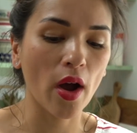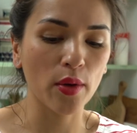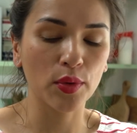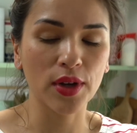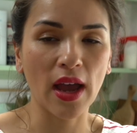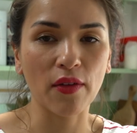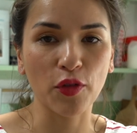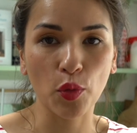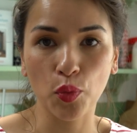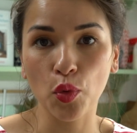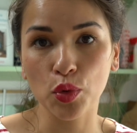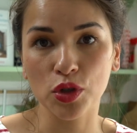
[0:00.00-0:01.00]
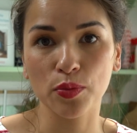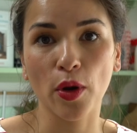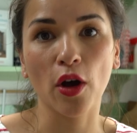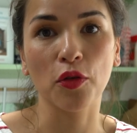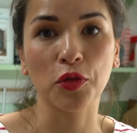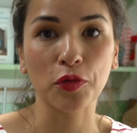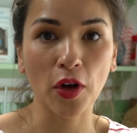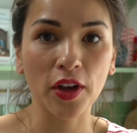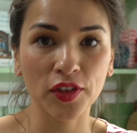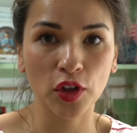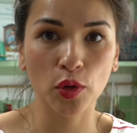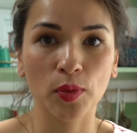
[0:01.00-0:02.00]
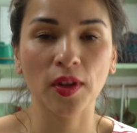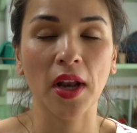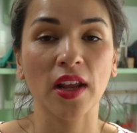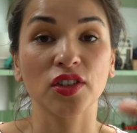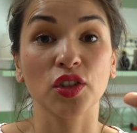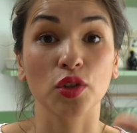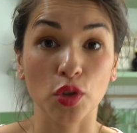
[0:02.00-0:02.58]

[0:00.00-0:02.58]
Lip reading: I would have a water bath with ice cubes in it to